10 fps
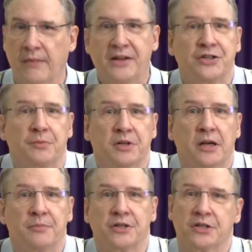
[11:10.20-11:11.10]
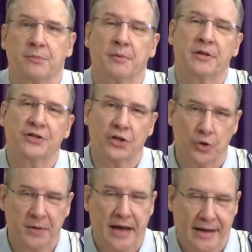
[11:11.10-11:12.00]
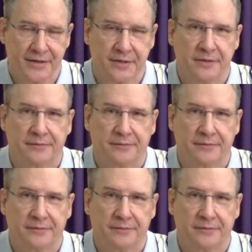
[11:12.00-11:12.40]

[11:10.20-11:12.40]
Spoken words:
And sometimes it simply means a human hand.